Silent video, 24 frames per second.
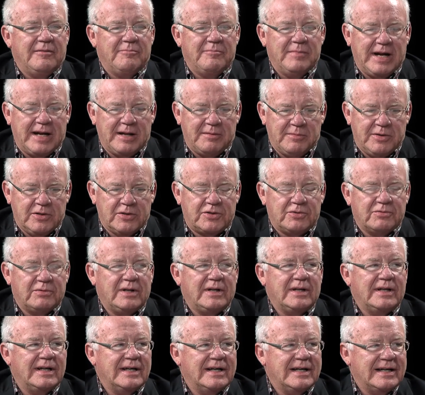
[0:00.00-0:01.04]
Many
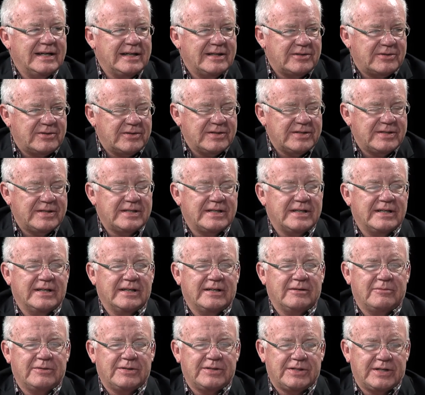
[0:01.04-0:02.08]
mutual uh, interests.
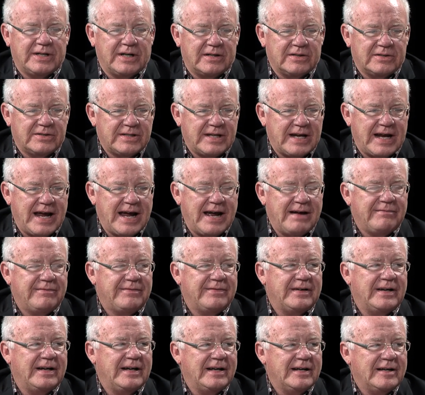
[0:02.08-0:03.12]
Uh, we share
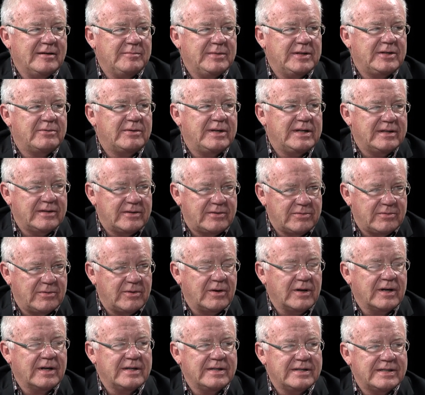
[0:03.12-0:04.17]
staff uh, between the two
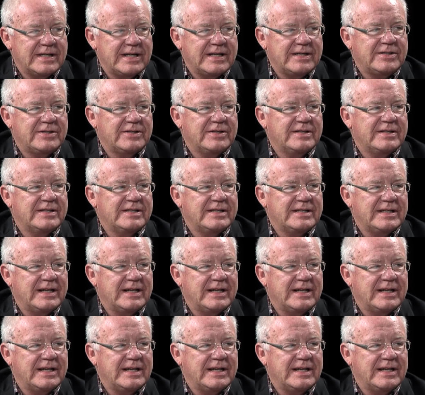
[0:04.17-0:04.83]
organizations